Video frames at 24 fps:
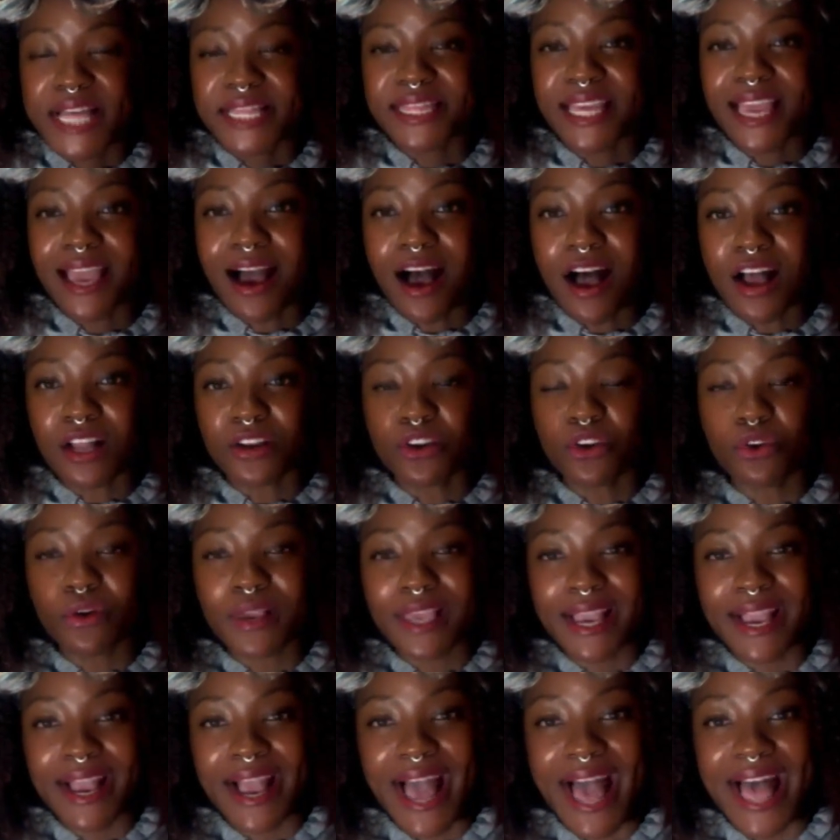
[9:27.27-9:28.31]
They are
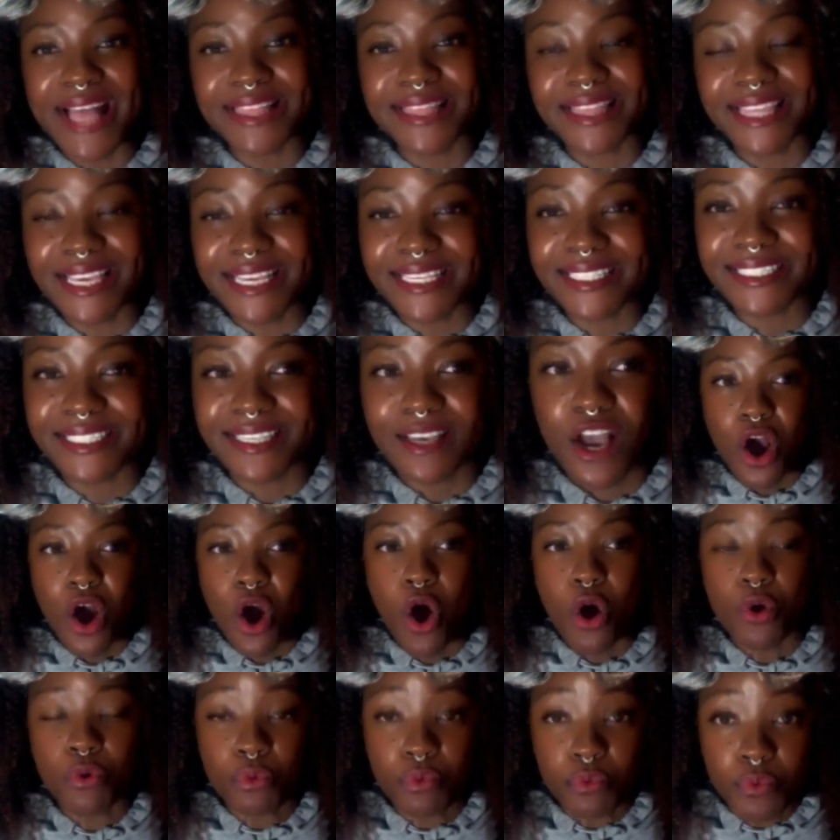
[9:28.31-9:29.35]
looking at these
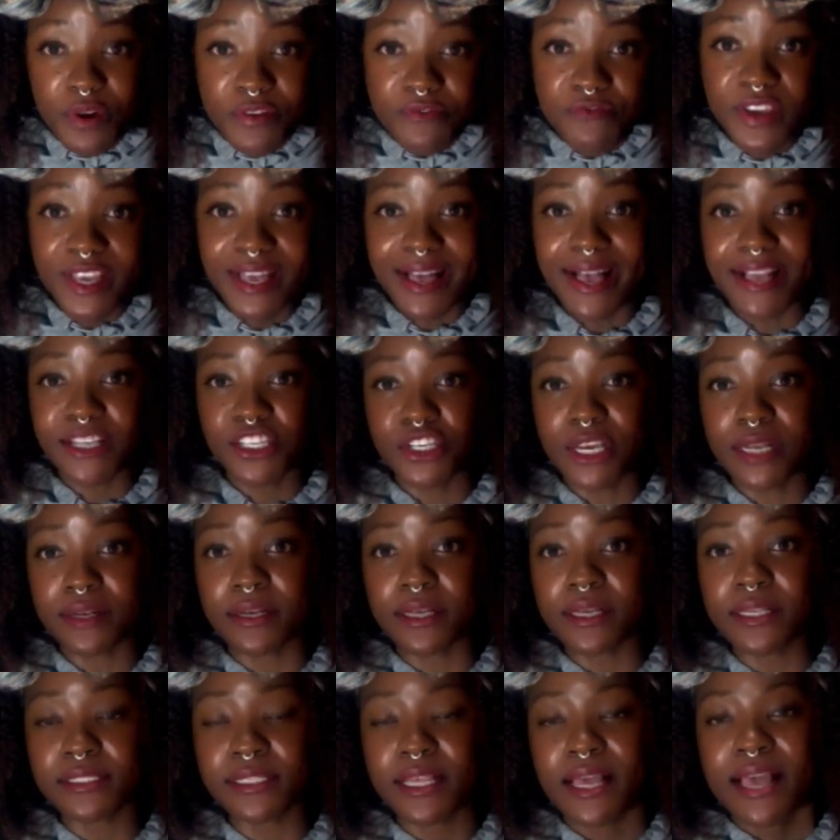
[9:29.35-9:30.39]
horrific
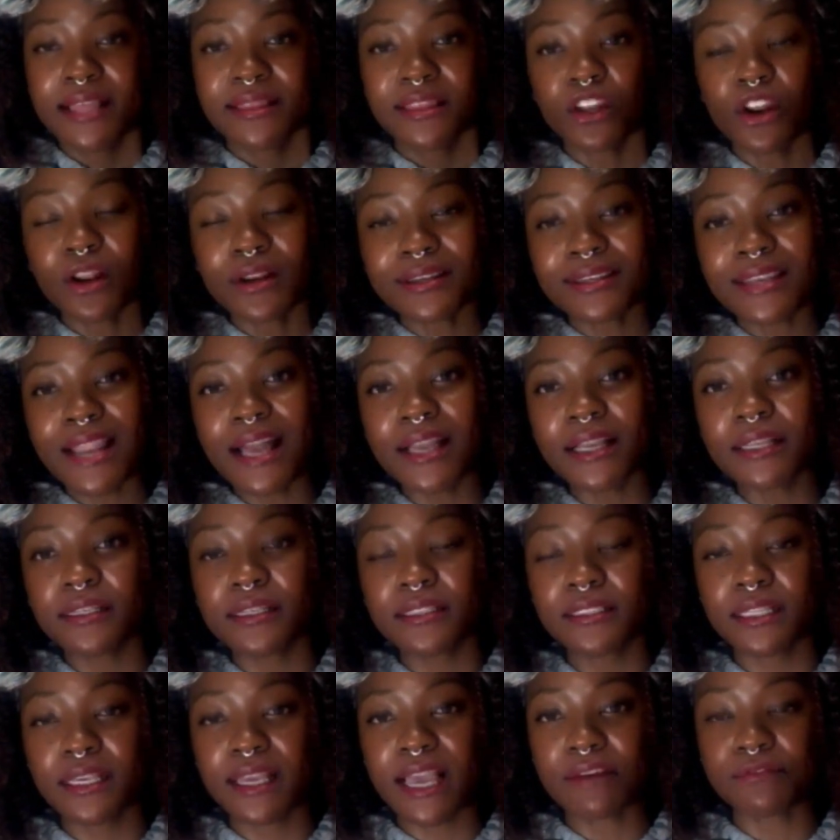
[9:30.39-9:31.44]
agendas that are nihilistic,